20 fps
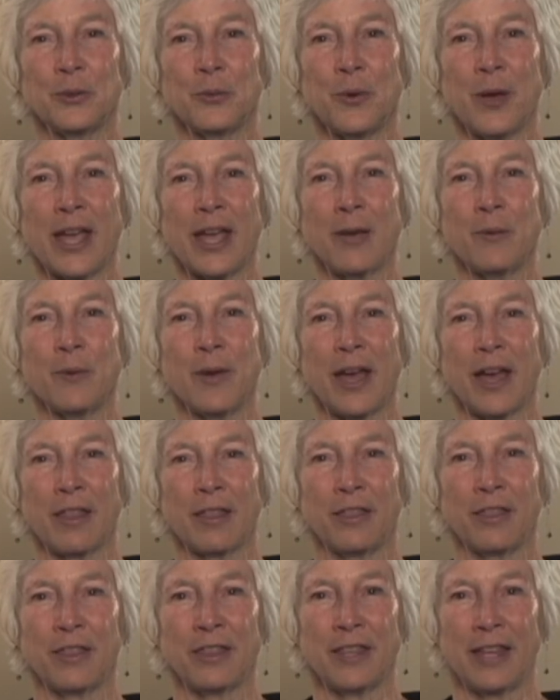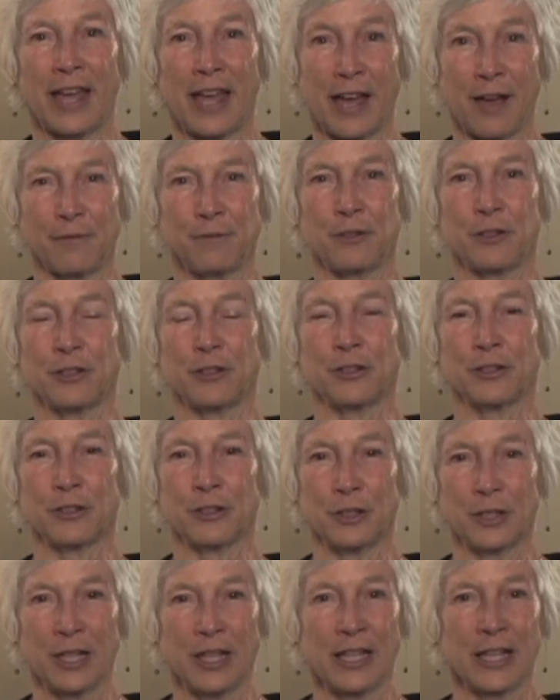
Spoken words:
away with after